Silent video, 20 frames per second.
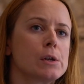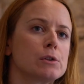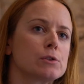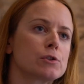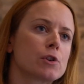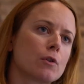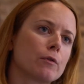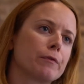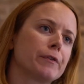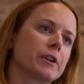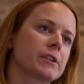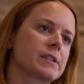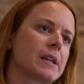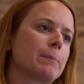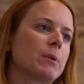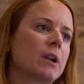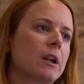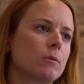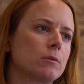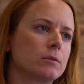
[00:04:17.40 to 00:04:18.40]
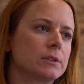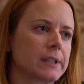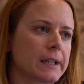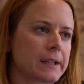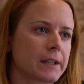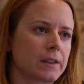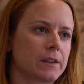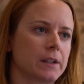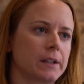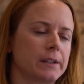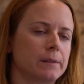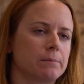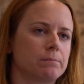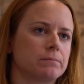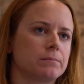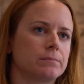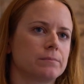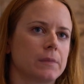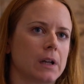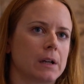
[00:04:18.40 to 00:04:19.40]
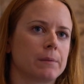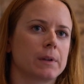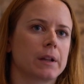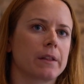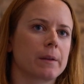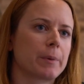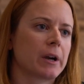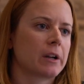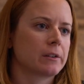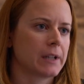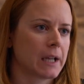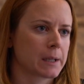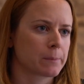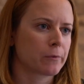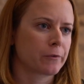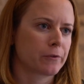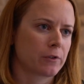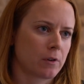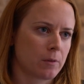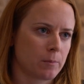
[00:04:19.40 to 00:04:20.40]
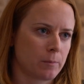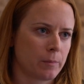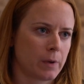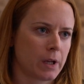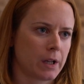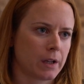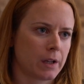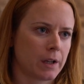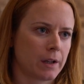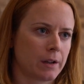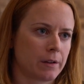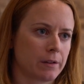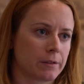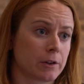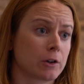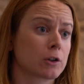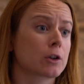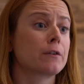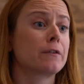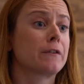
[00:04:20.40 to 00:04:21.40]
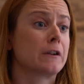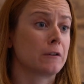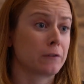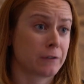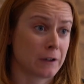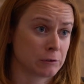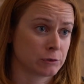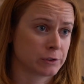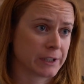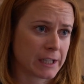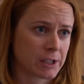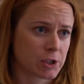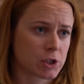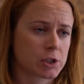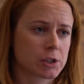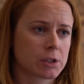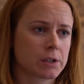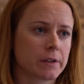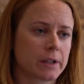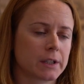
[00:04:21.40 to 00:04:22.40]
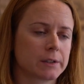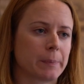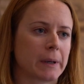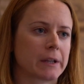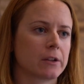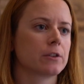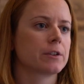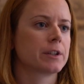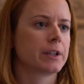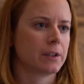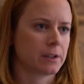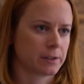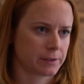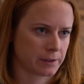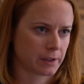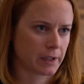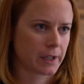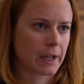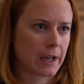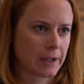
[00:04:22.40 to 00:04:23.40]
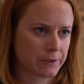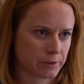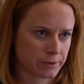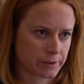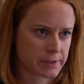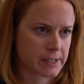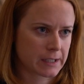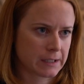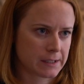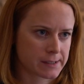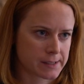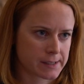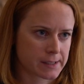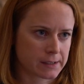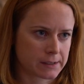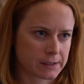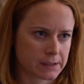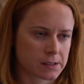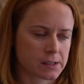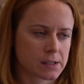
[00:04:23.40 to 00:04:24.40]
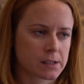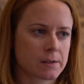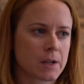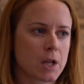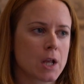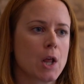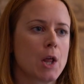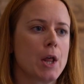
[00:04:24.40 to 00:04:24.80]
So, for example, I will take the paradigm from the Rockefeller Foundation that pioneered 100 resilient cities.